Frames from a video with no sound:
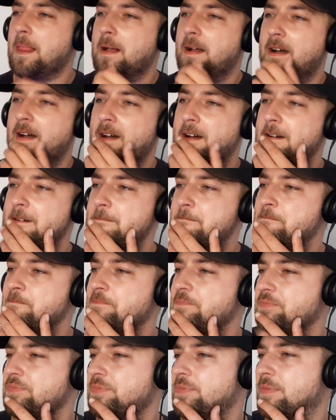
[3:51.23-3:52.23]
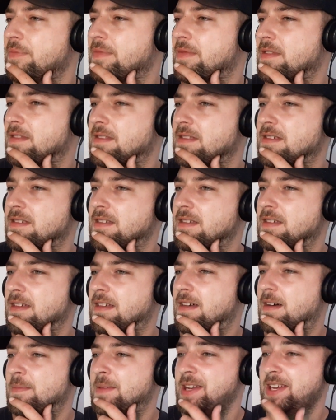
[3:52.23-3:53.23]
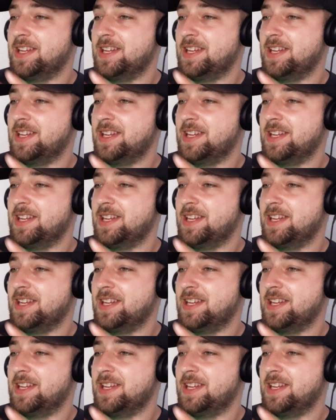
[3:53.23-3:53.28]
I mean,